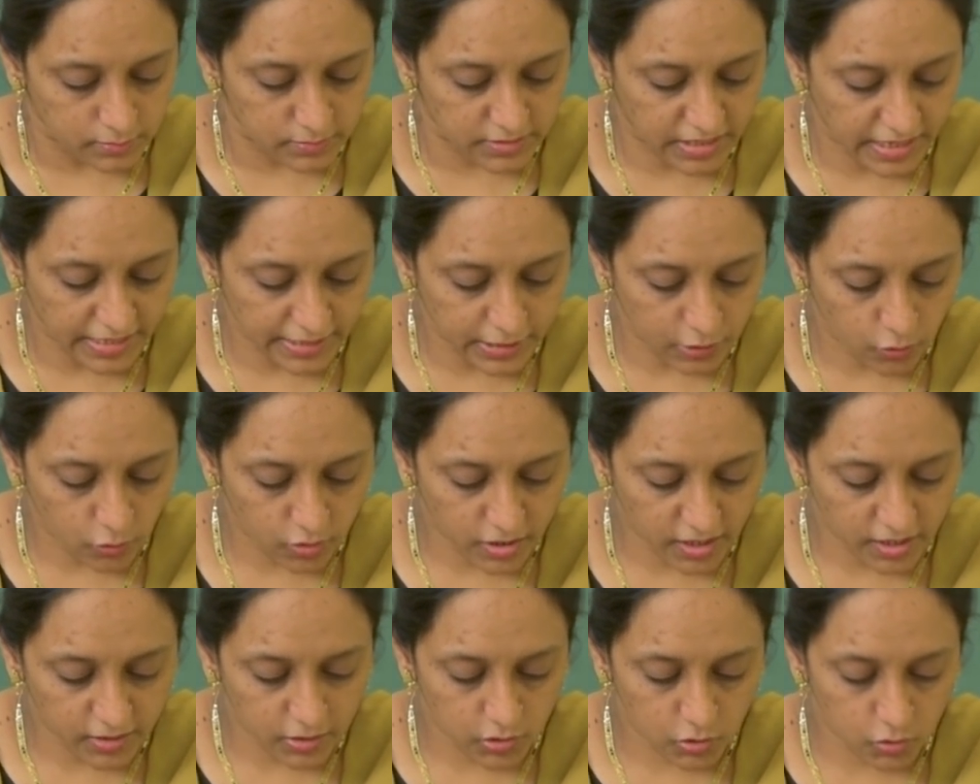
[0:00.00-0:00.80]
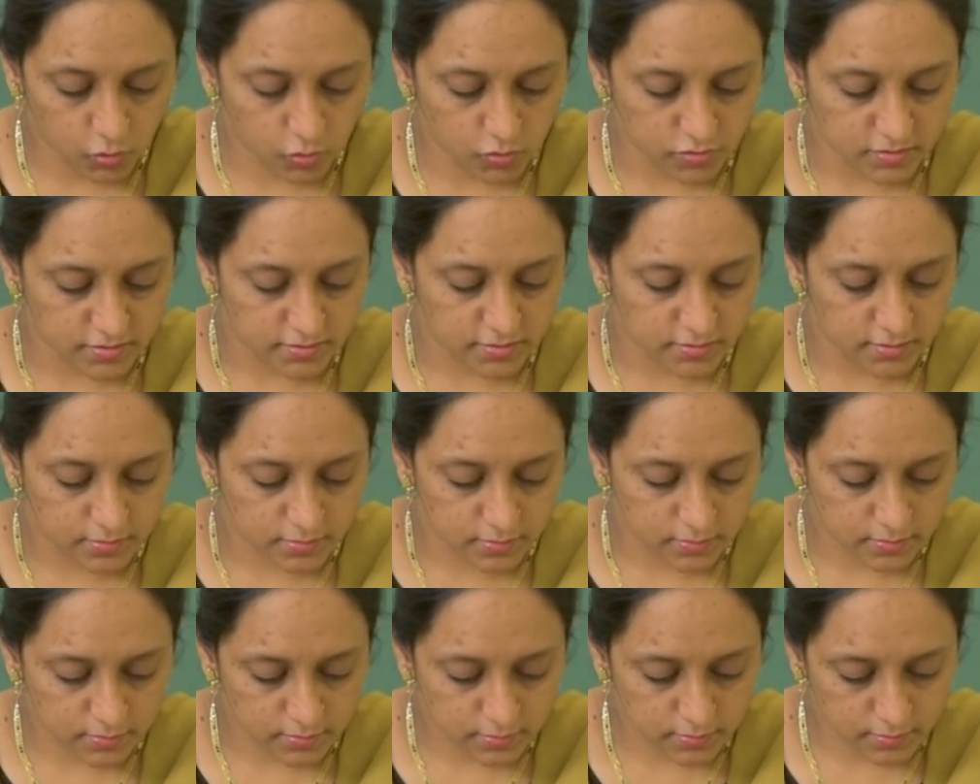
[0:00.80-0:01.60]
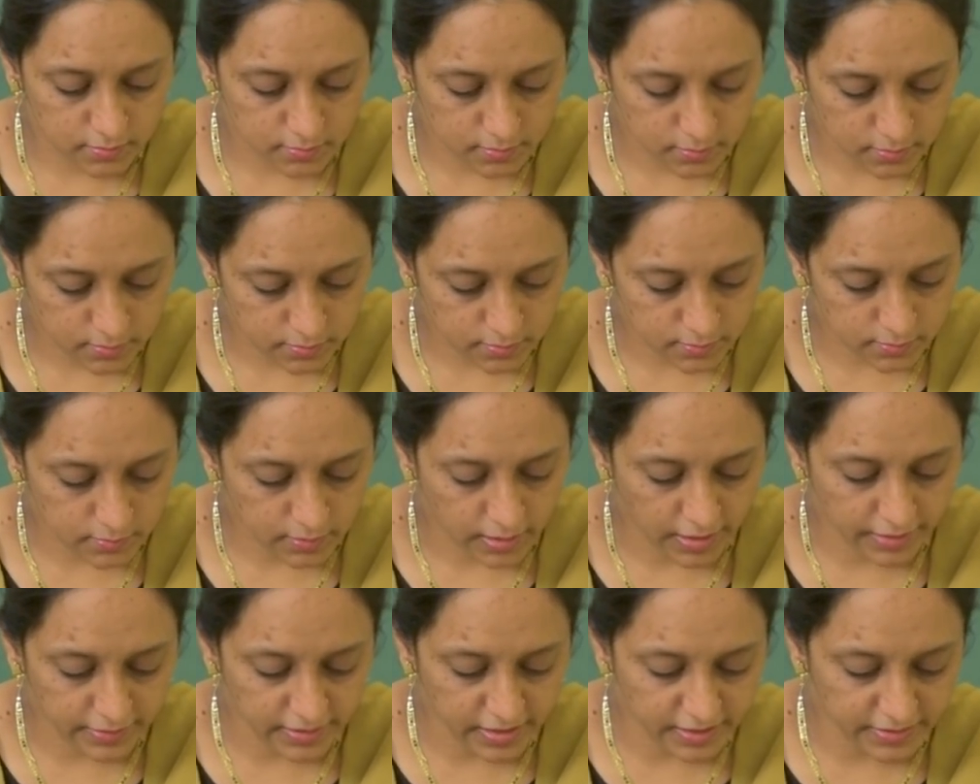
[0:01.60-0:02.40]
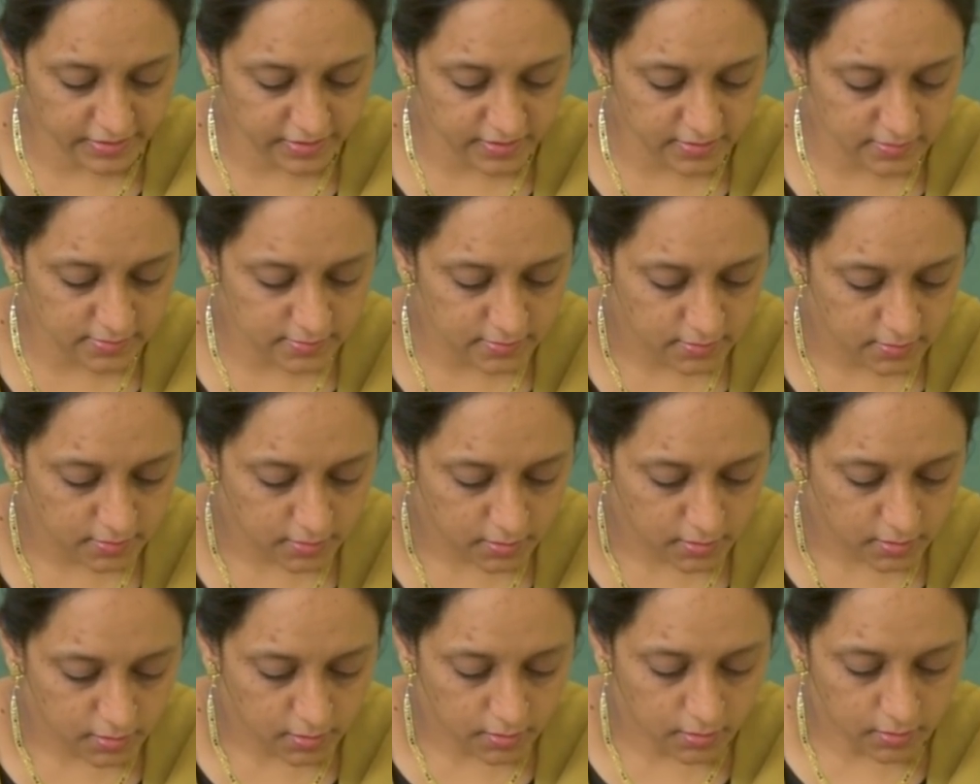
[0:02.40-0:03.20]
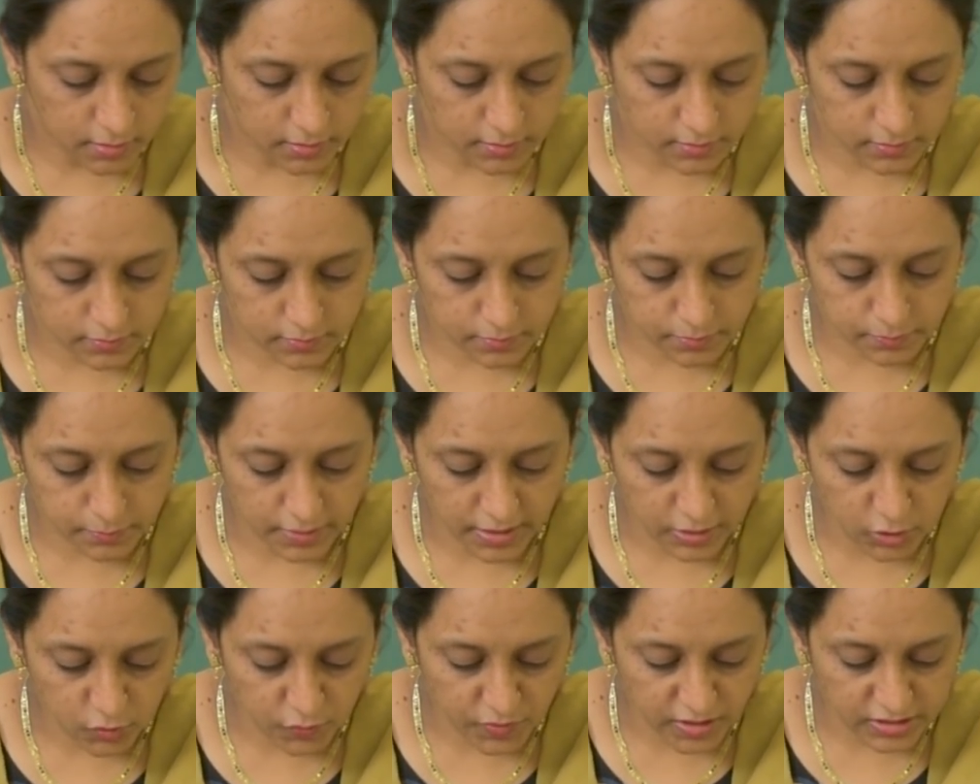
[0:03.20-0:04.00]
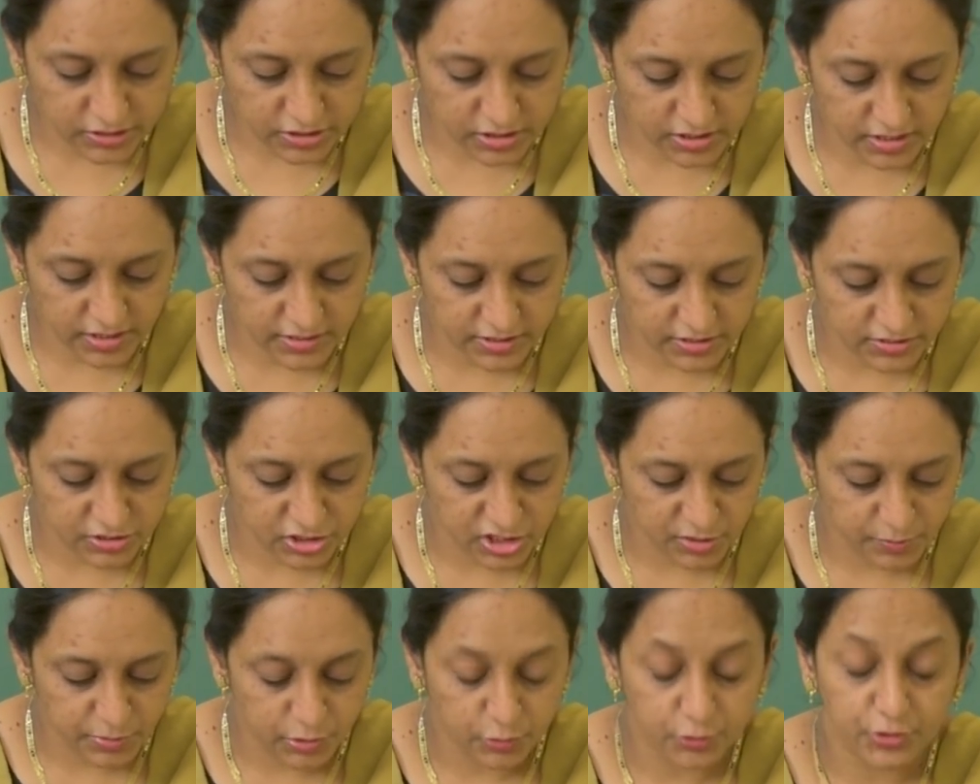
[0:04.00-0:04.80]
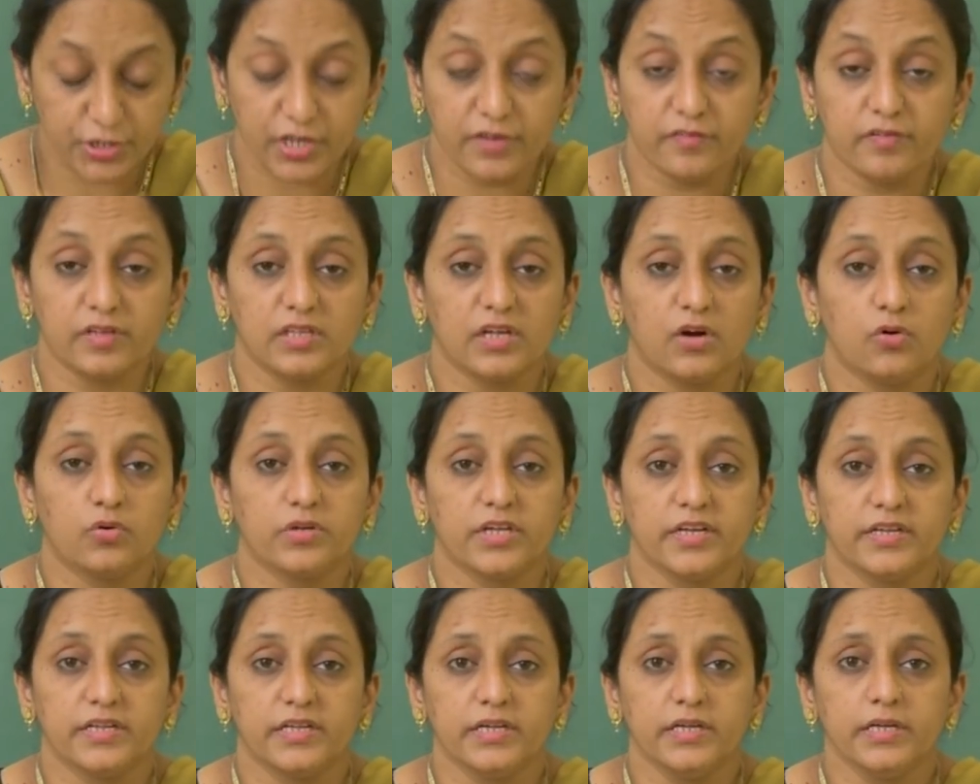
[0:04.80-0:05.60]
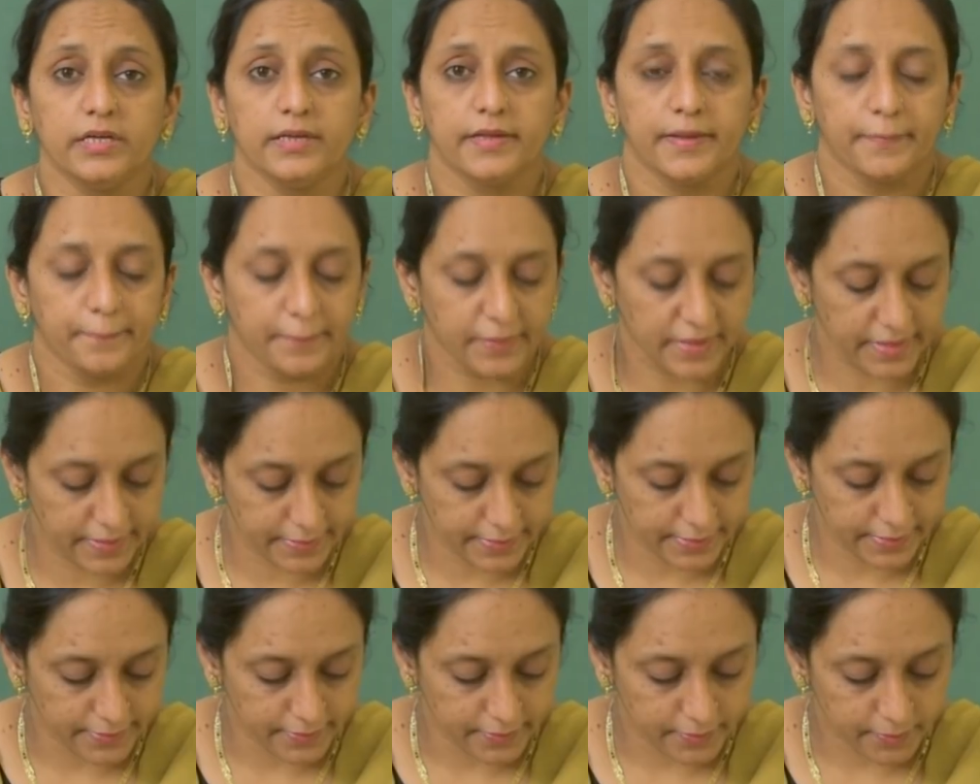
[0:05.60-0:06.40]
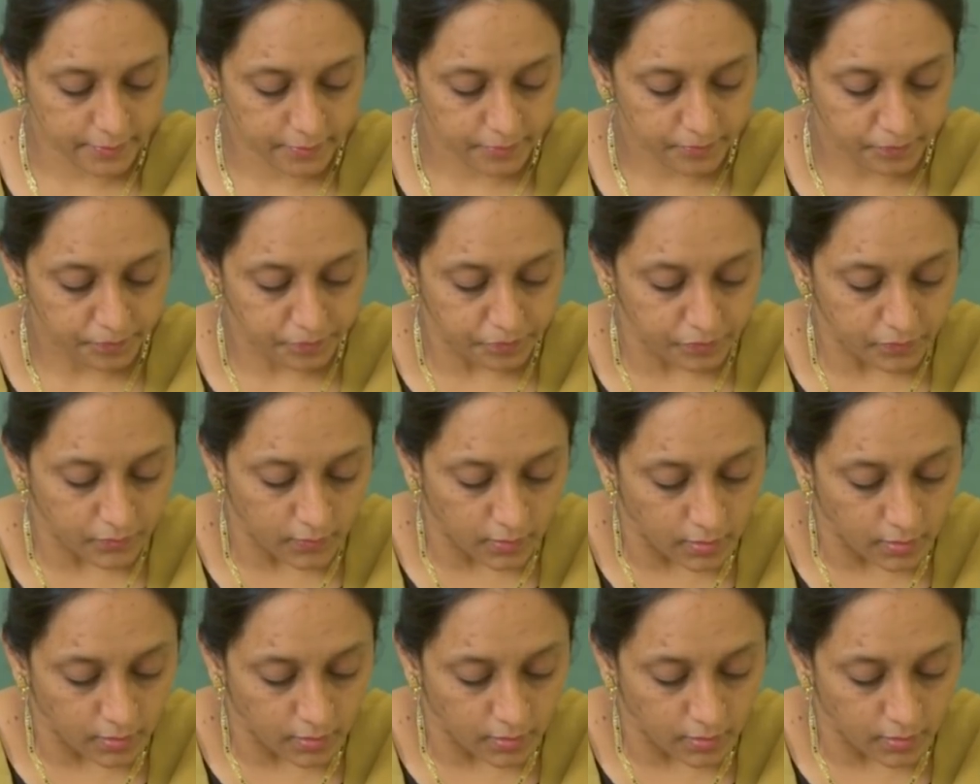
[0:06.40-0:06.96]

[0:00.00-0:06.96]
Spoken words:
that you can use, and that is manufactured and distributed without any patent.